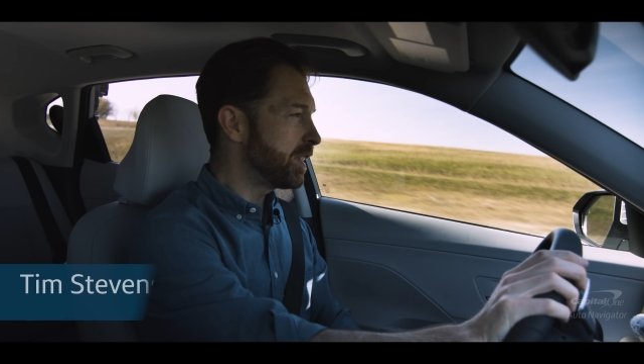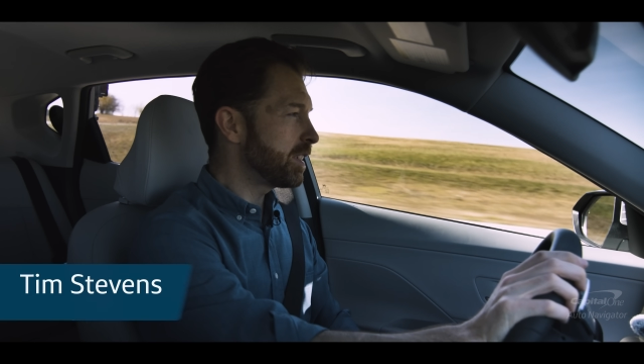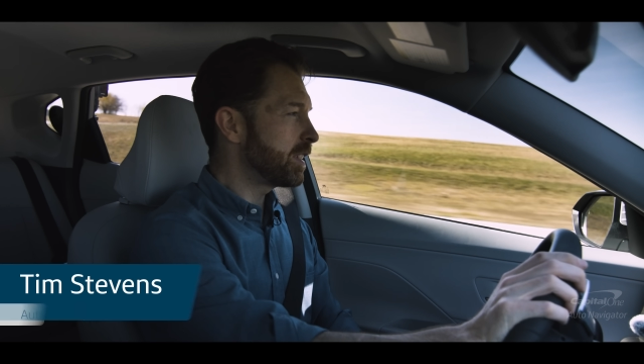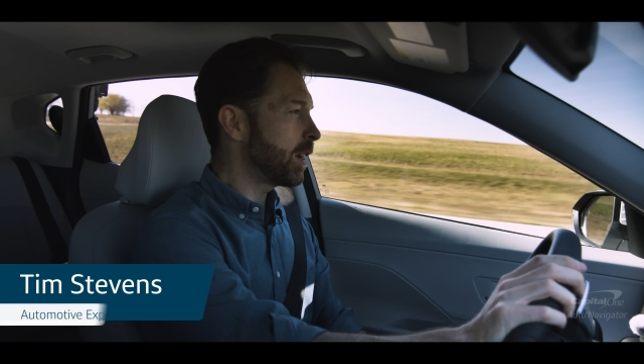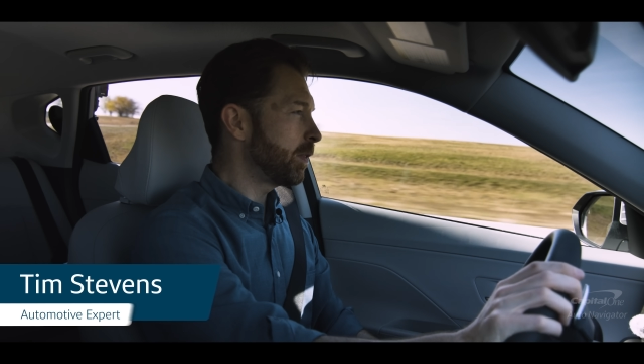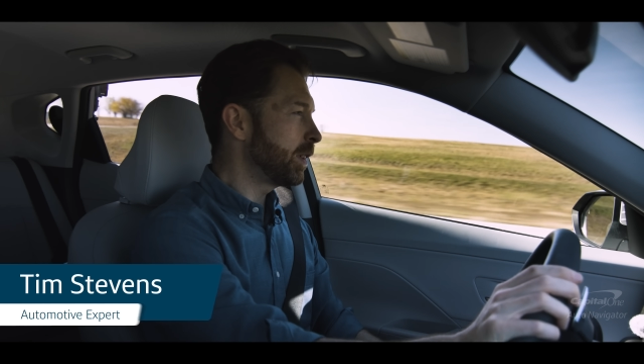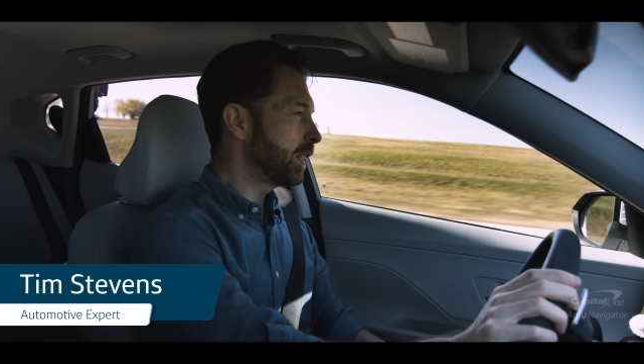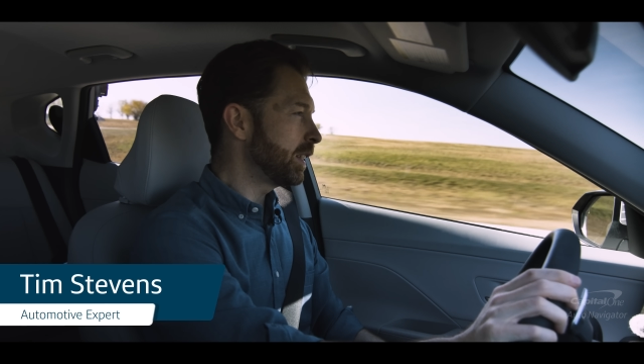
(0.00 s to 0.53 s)
is
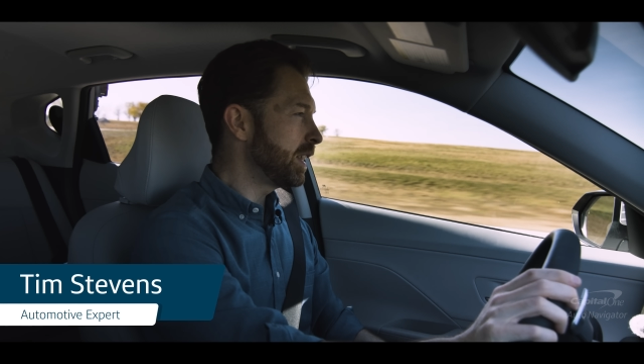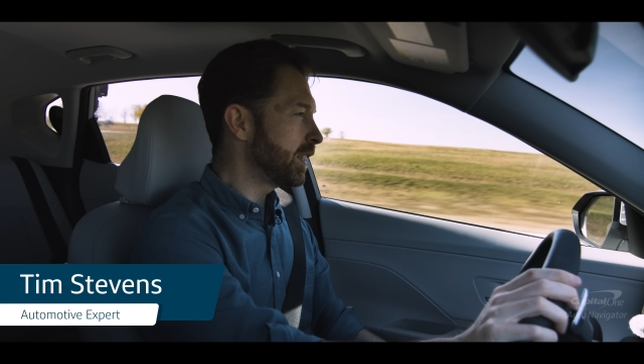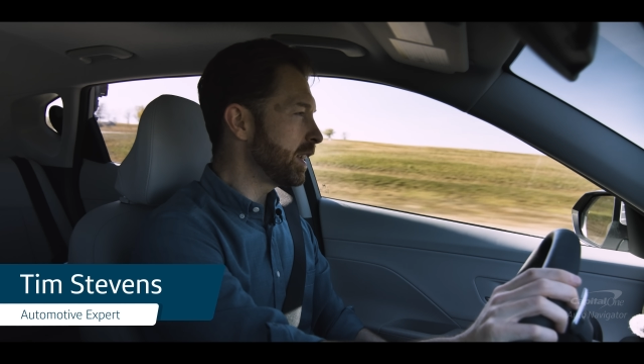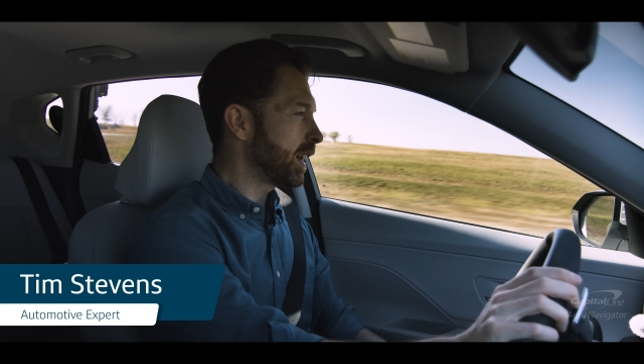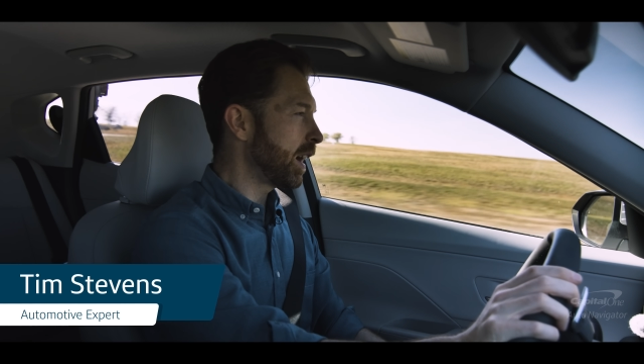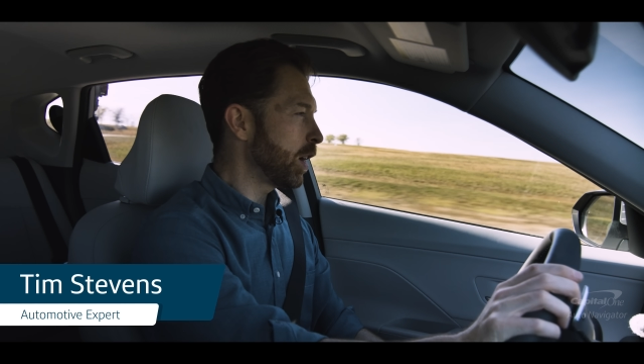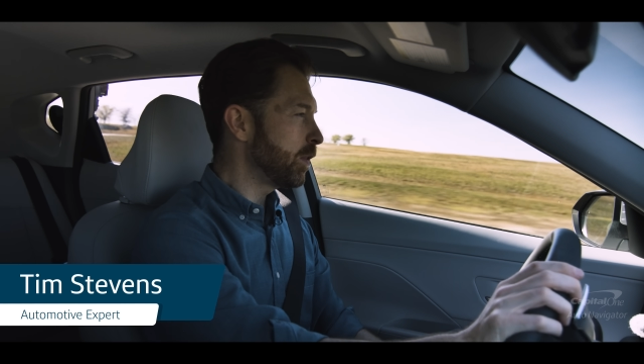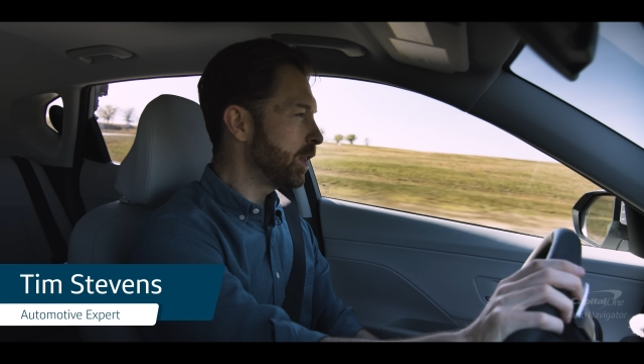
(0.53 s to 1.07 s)
definitely the
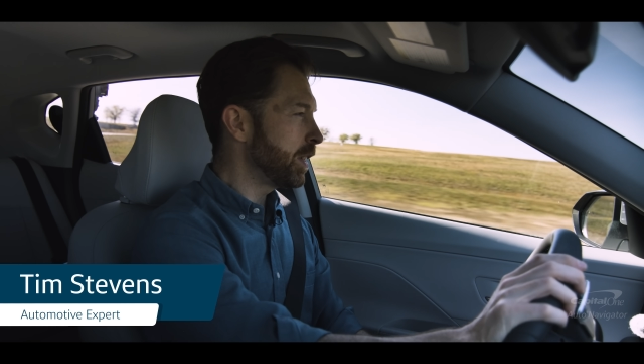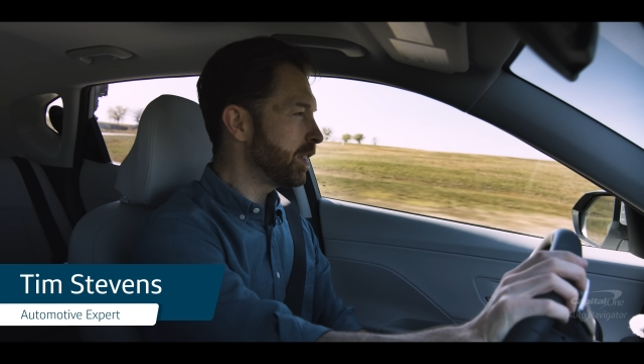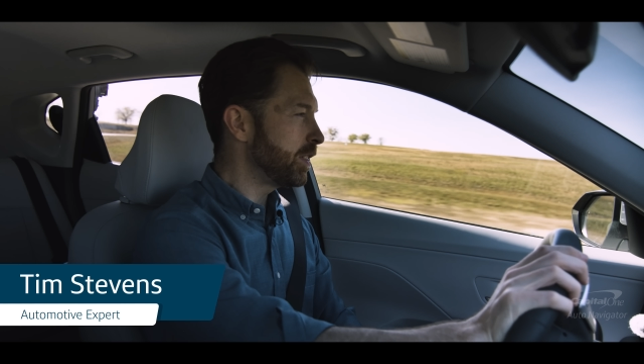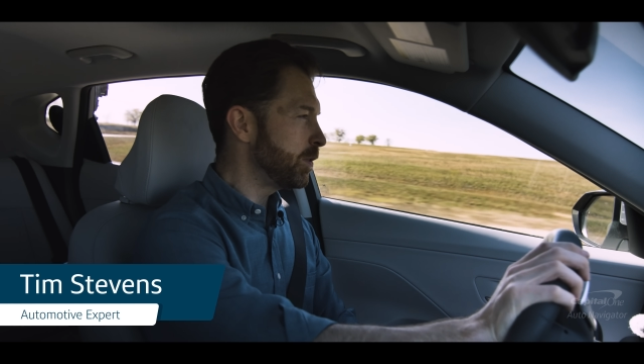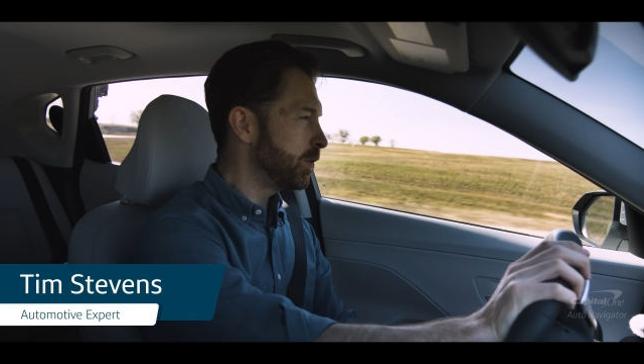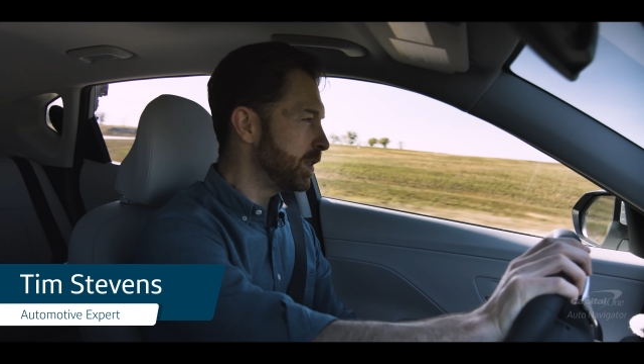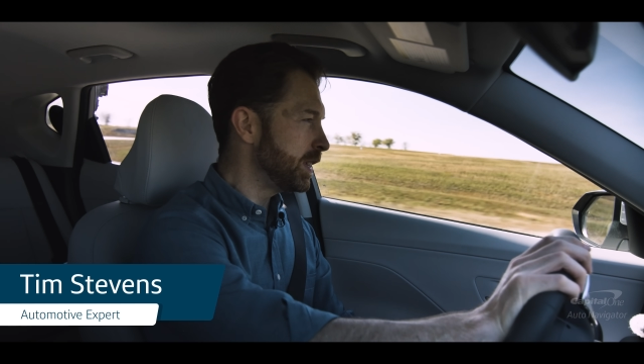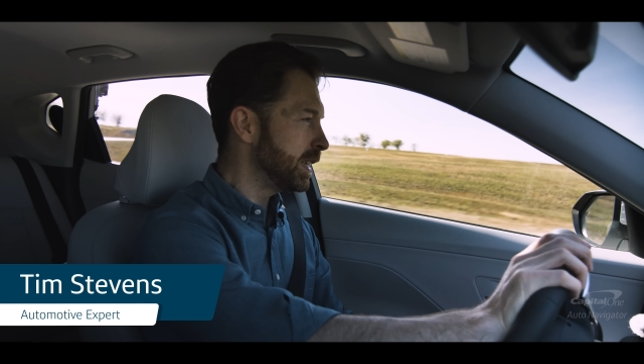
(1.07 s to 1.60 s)
kind of
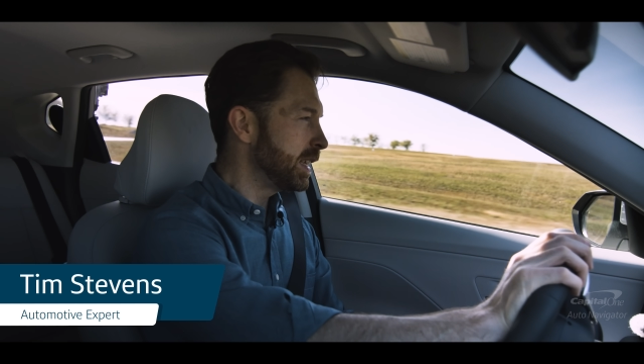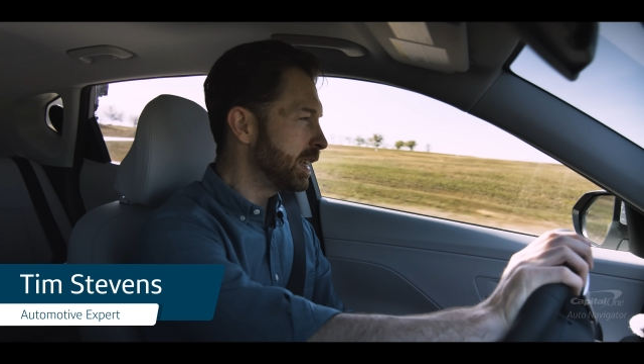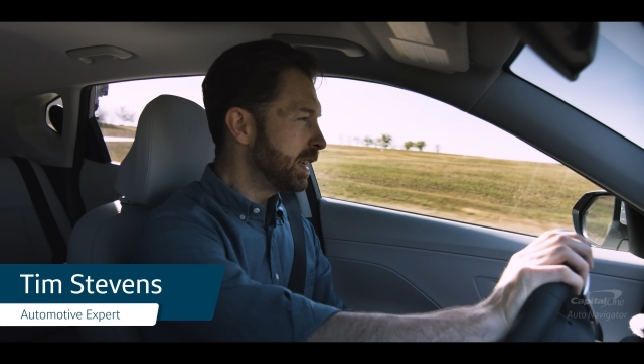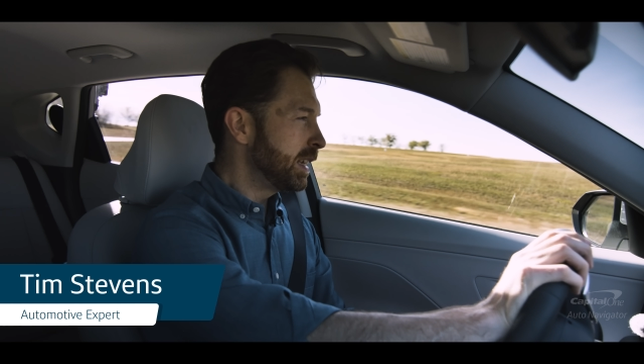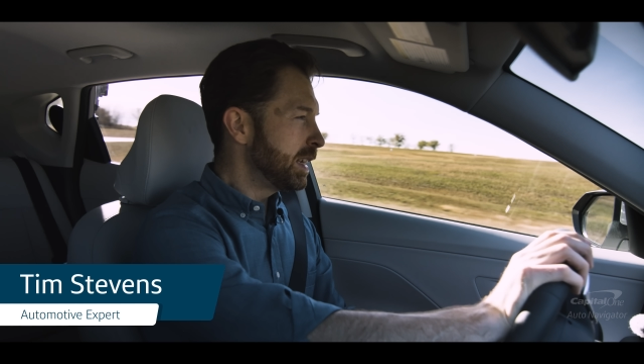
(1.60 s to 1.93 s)
SUV